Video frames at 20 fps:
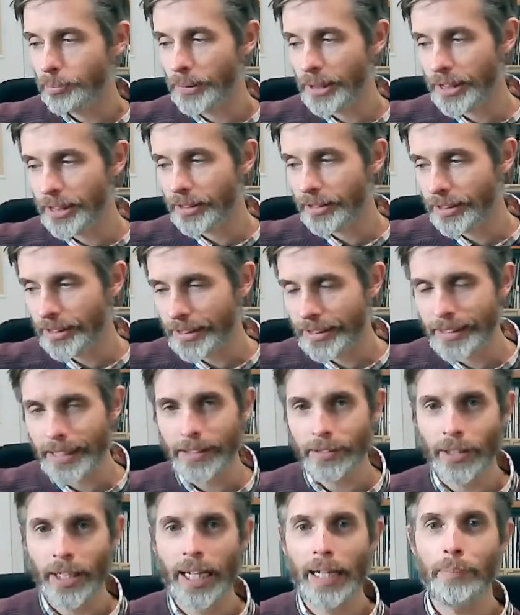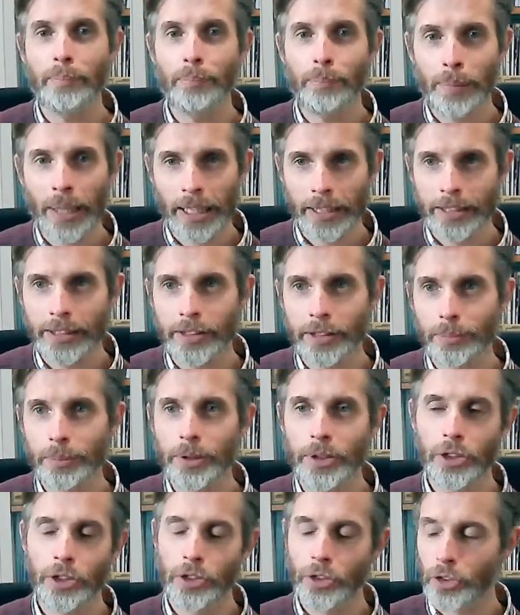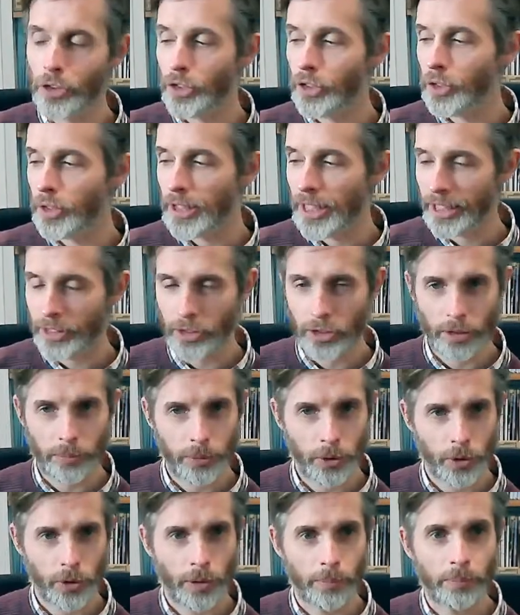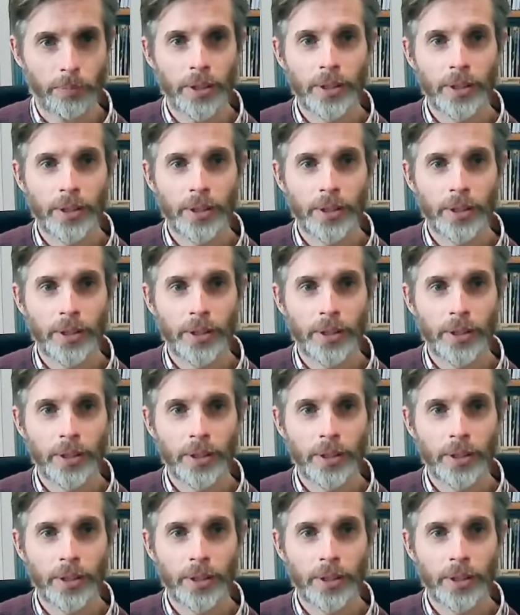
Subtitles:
beat to get your hand back into position to do the next up strum.